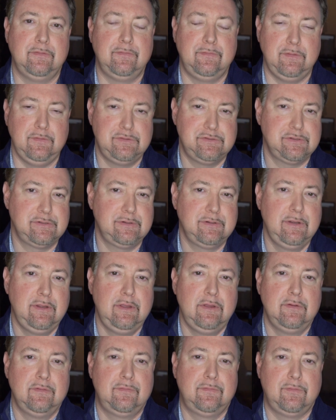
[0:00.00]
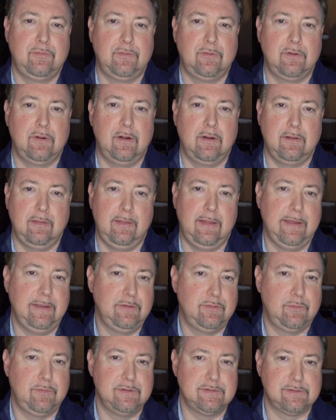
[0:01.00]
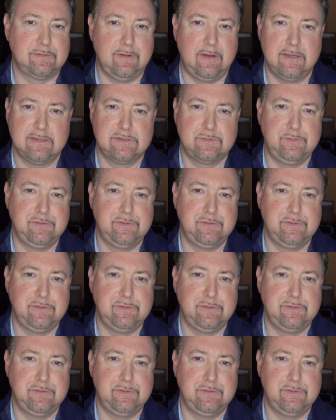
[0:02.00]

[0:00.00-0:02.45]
Future for our client Toys R Us,